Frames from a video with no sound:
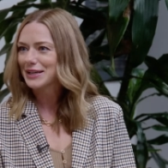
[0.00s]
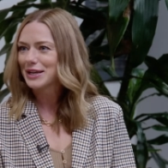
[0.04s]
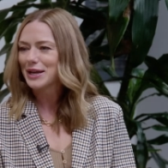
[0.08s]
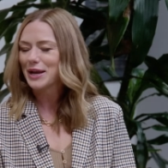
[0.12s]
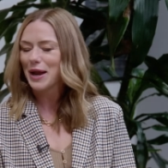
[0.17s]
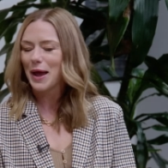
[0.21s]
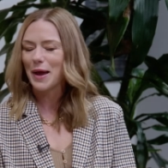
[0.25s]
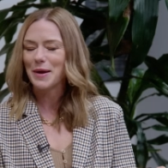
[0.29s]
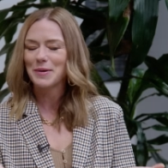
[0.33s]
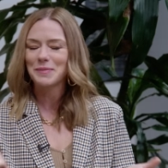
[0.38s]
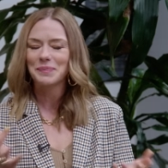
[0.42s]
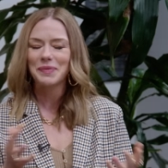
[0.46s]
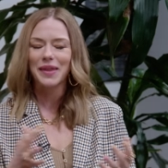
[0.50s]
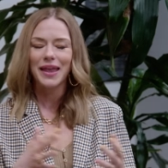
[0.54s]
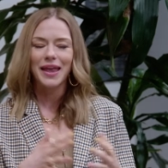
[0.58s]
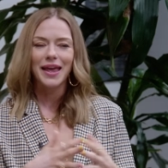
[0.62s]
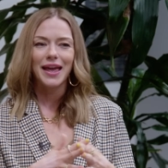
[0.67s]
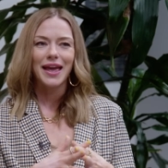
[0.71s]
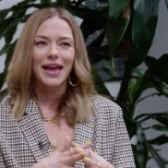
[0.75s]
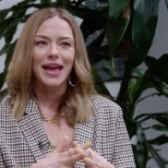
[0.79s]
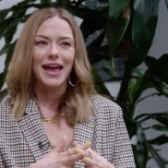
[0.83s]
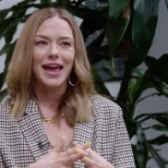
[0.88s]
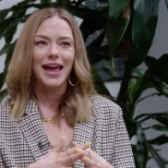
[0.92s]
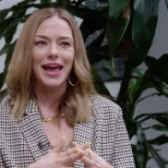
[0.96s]
you
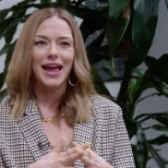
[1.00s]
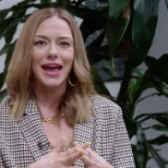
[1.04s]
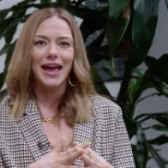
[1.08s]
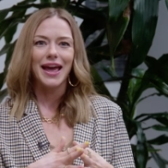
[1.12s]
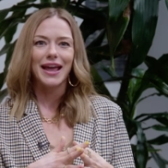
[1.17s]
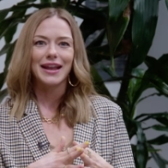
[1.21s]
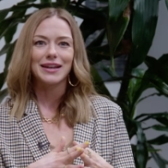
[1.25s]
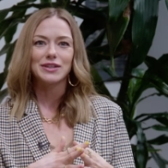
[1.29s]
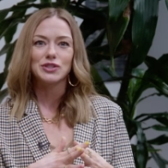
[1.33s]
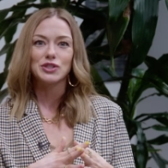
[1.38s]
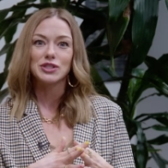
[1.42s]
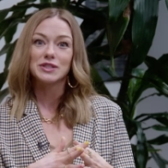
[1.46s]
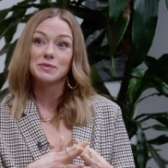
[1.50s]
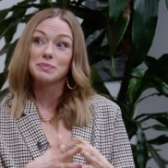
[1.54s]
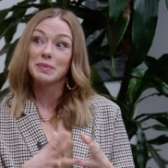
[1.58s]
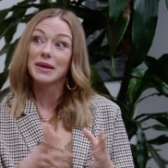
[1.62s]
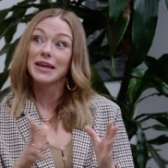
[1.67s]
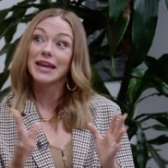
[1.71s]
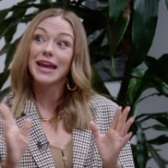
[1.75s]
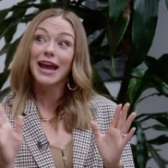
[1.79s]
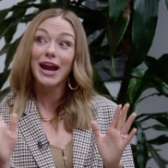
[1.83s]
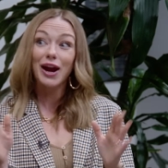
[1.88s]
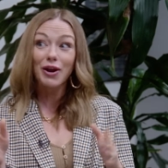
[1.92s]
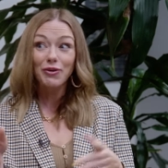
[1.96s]
know, and just be
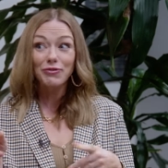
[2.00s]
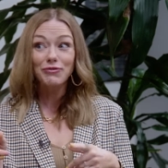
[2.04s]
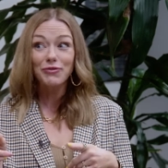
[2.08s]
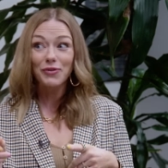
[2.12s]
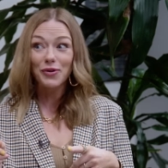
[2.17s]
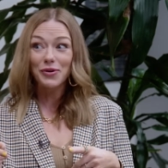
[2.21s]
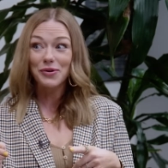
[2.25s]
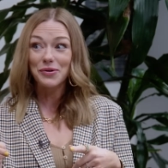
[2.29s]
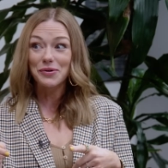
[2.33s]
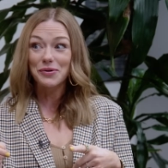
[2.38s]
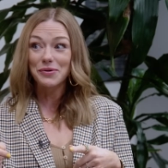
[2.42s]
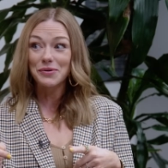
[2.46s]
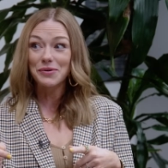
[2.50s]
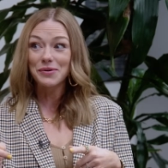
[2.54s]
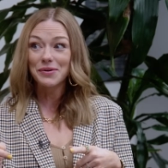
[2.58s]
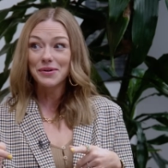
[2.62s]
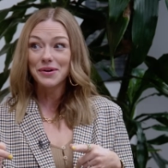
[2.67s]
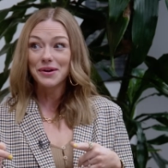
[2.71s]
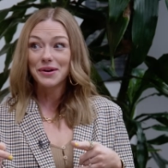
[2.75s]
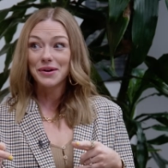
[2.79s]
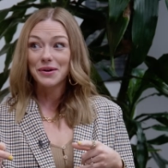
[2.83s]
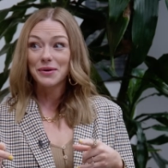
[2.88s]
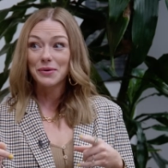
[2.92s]
careful